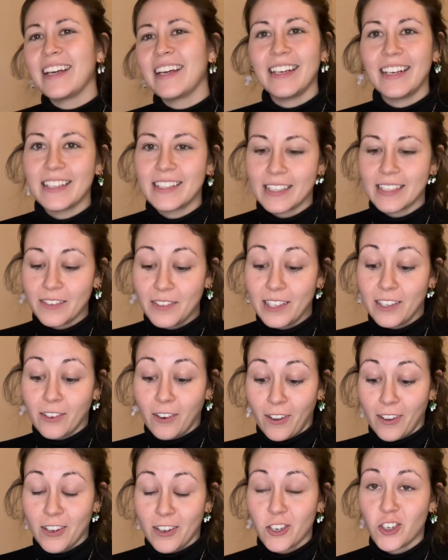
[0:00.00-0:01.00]
let's give it
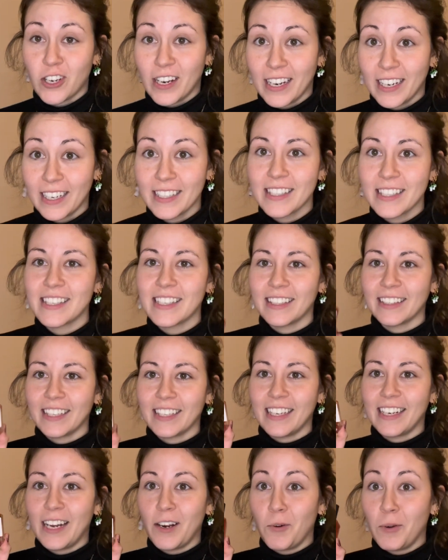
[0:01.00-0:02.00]
another chance. And
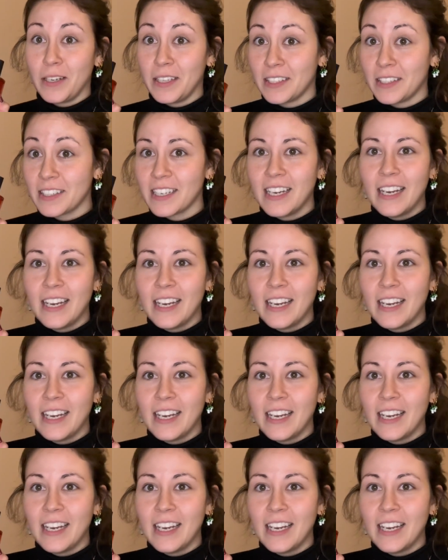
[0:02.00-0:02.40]
then I went